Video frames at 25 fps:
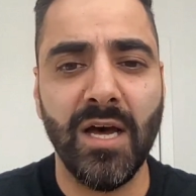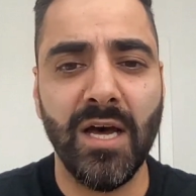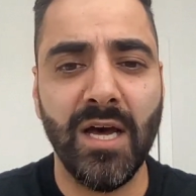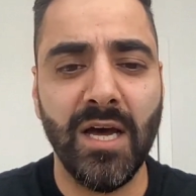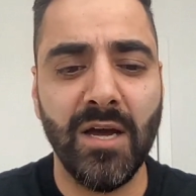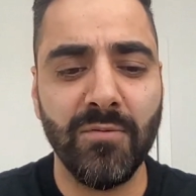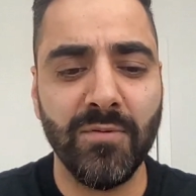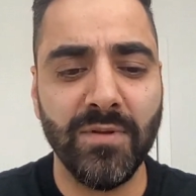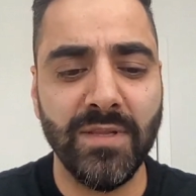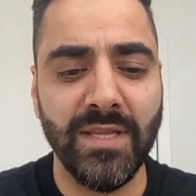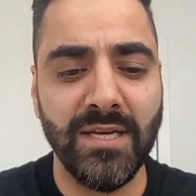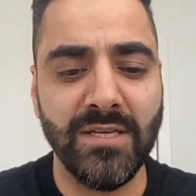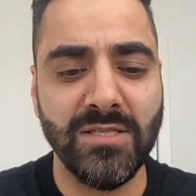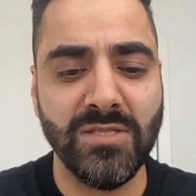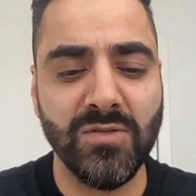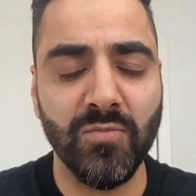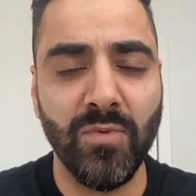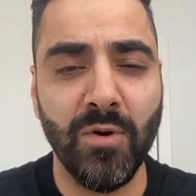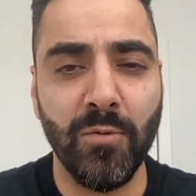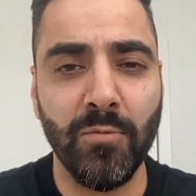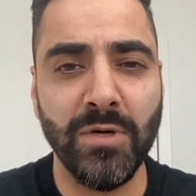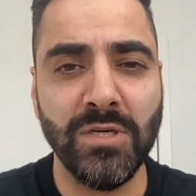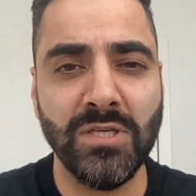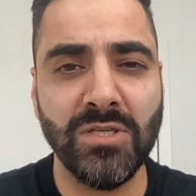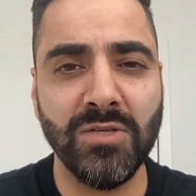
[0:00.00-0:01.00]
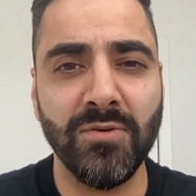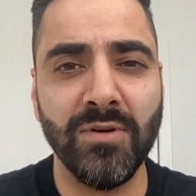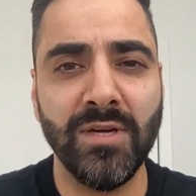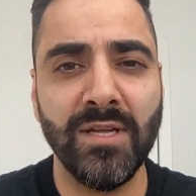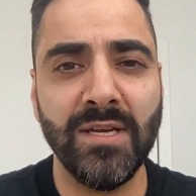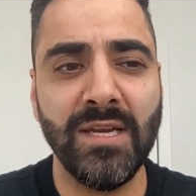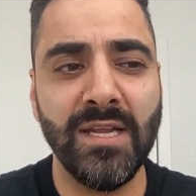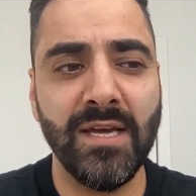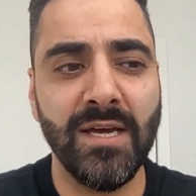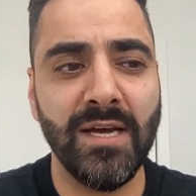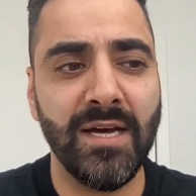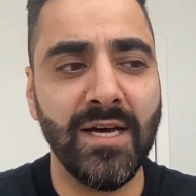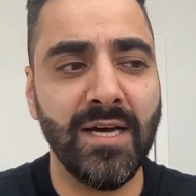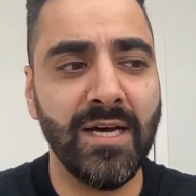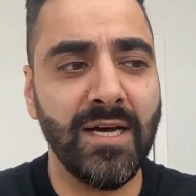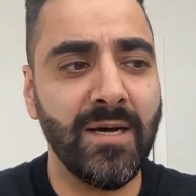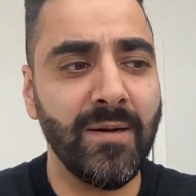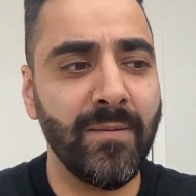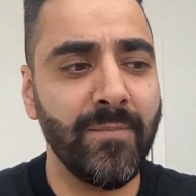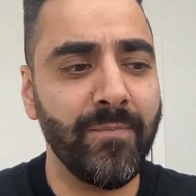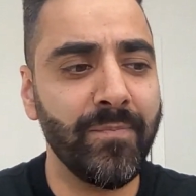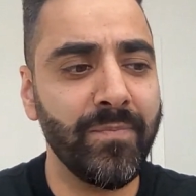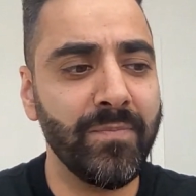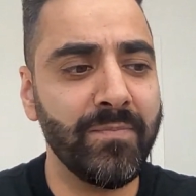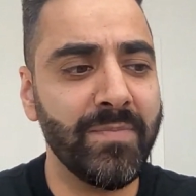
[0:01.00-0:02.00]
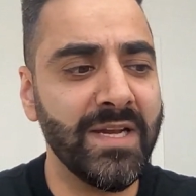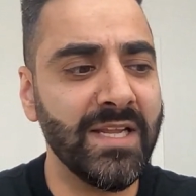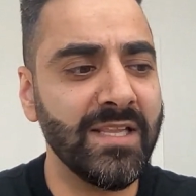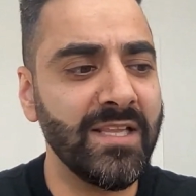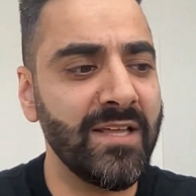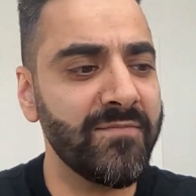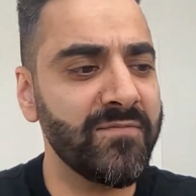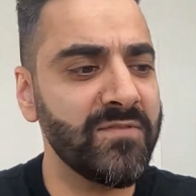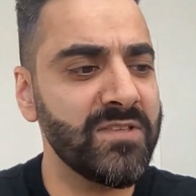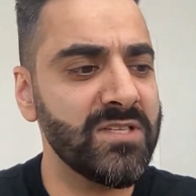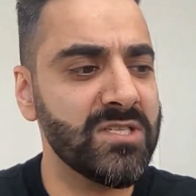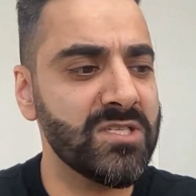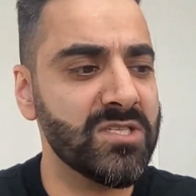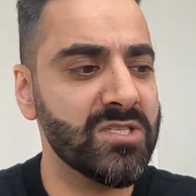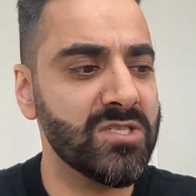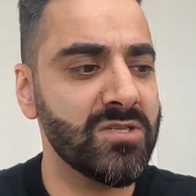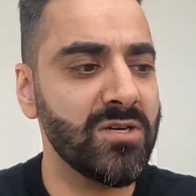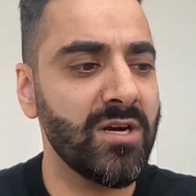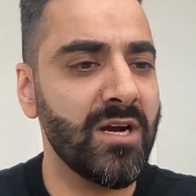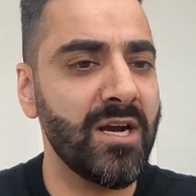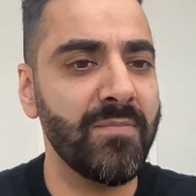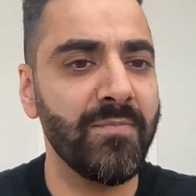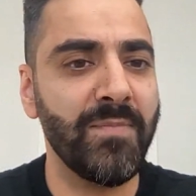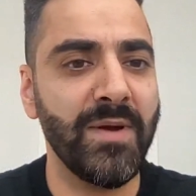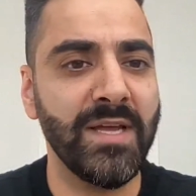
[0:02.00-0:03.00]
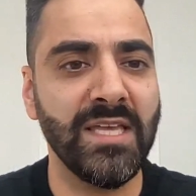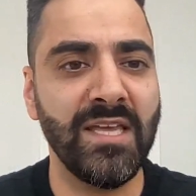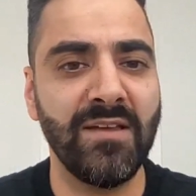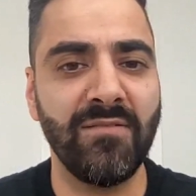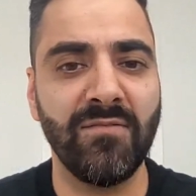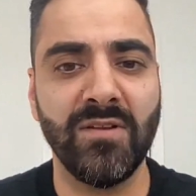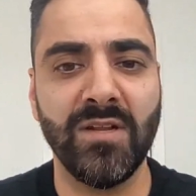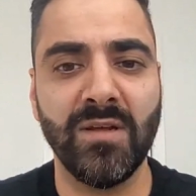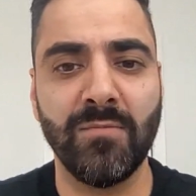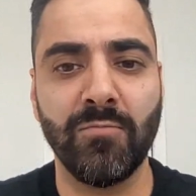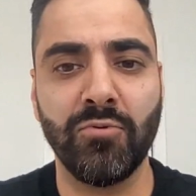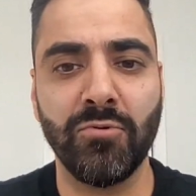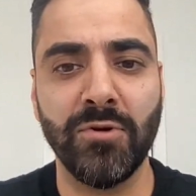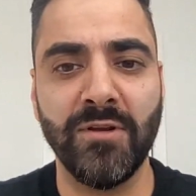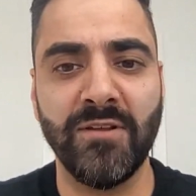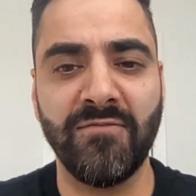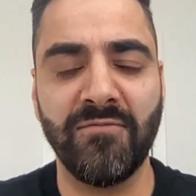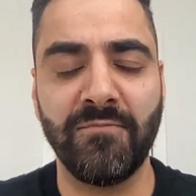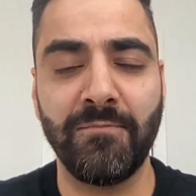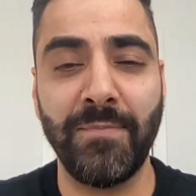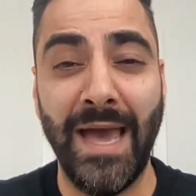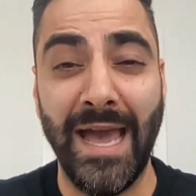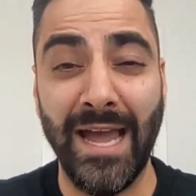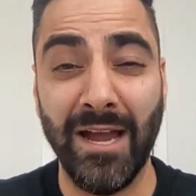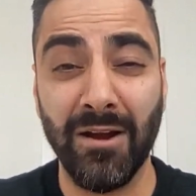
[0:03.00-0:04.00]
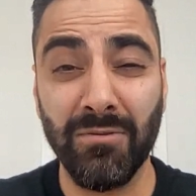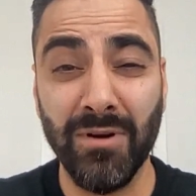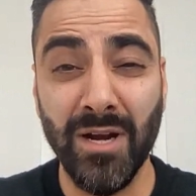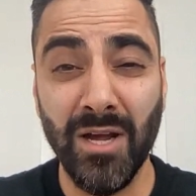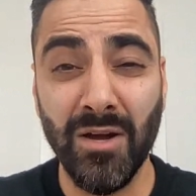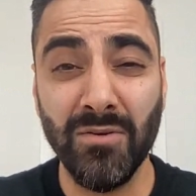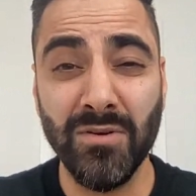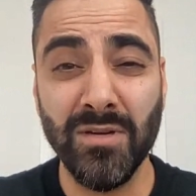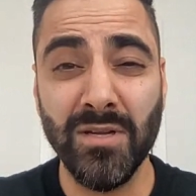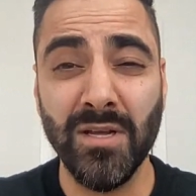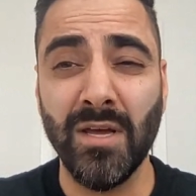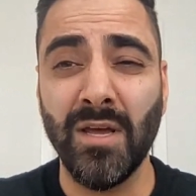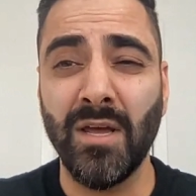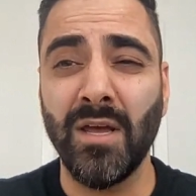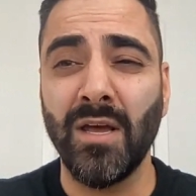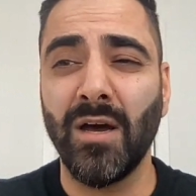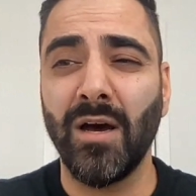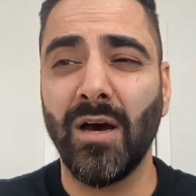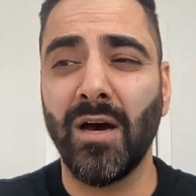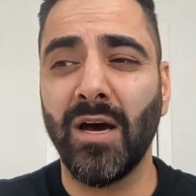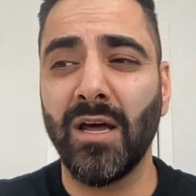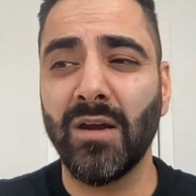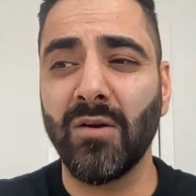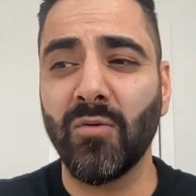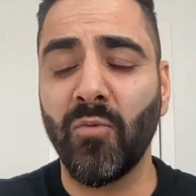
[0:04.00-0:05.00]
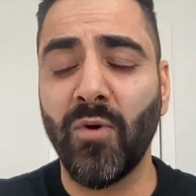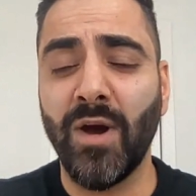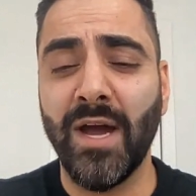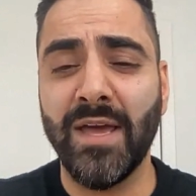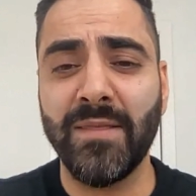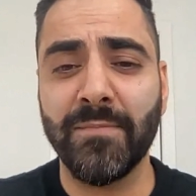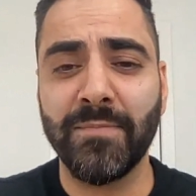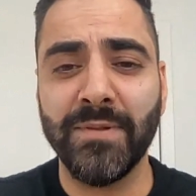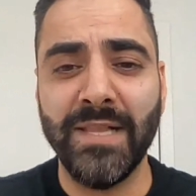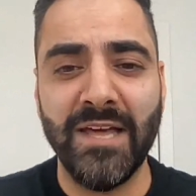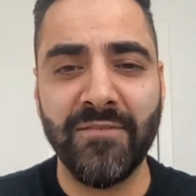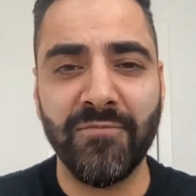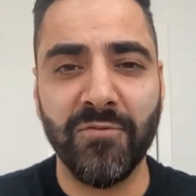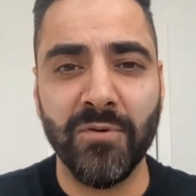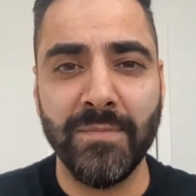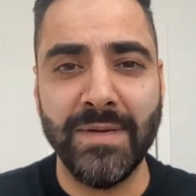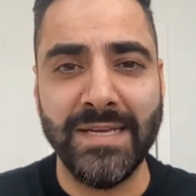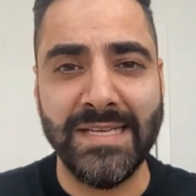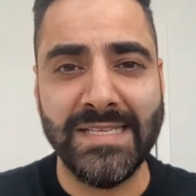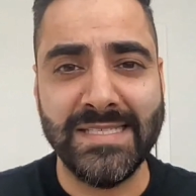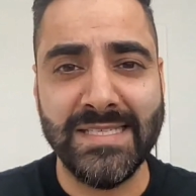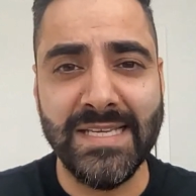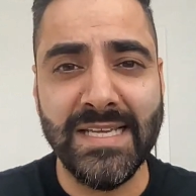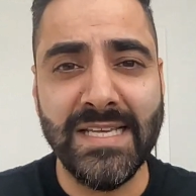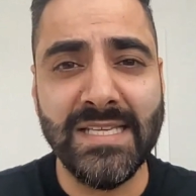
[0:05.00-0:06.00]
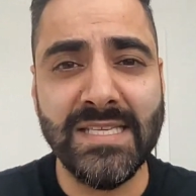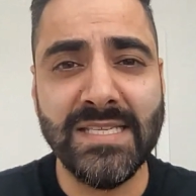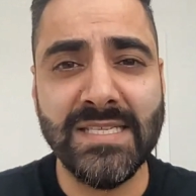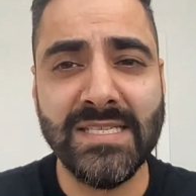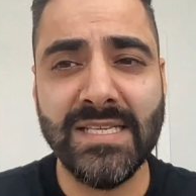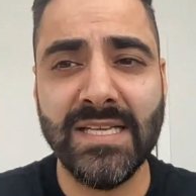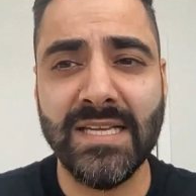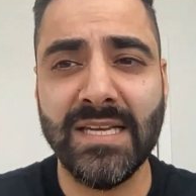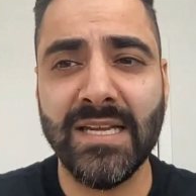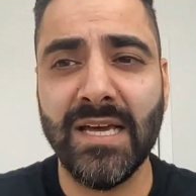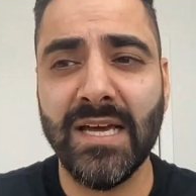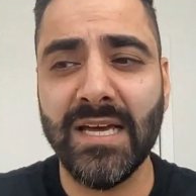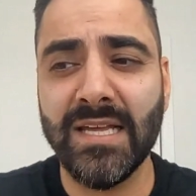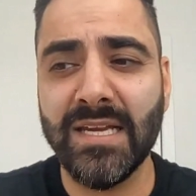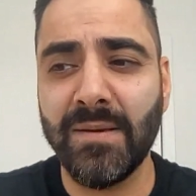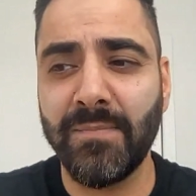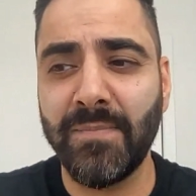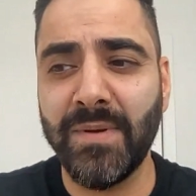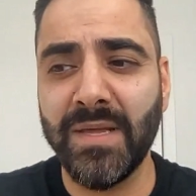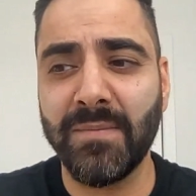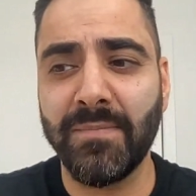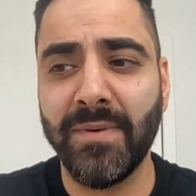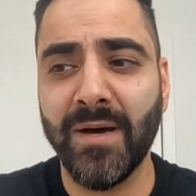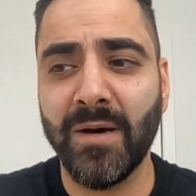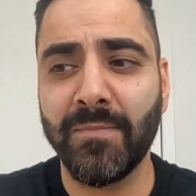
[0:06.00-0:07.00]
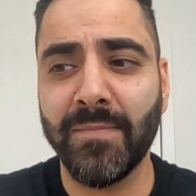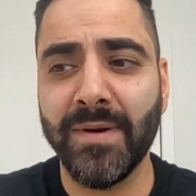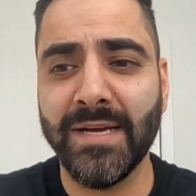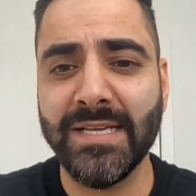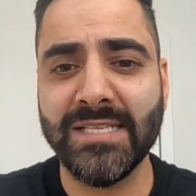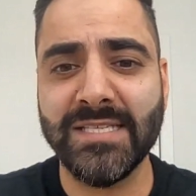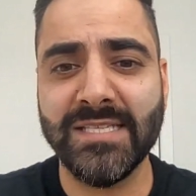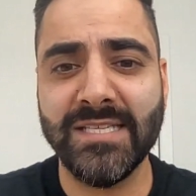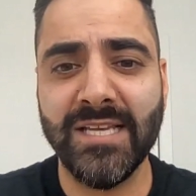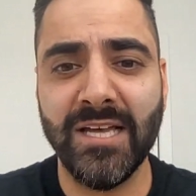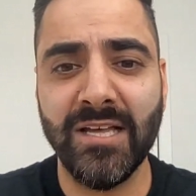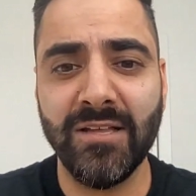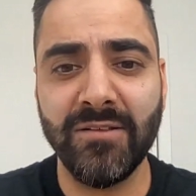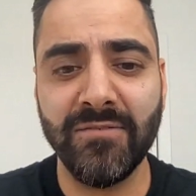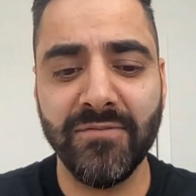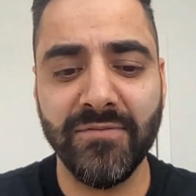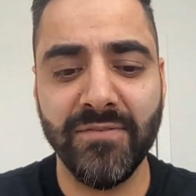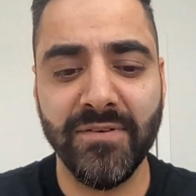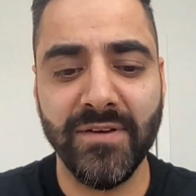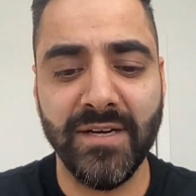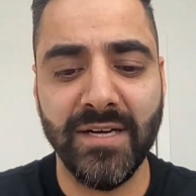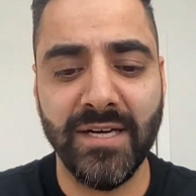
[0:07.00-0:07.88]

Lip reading: related to what we're doing. But I'd love to start by giving a brief background on why the platform exists and a bit about myself.